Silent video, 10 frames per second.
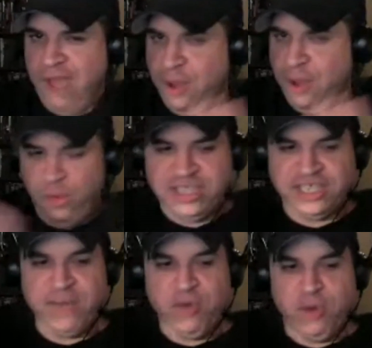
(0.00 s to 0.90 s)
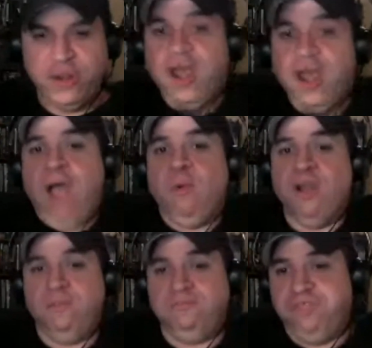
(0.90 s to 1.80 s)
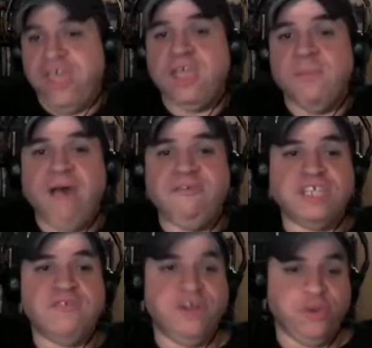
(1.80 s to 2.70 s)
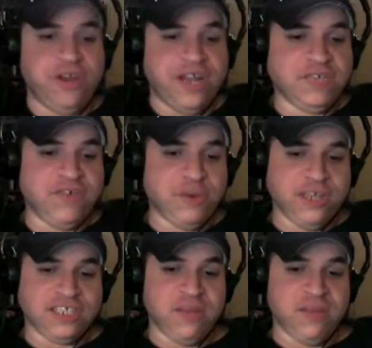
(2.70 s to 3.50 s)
I don't want to say anymore, but I want to thank him, obviously, for doing an interview with us. You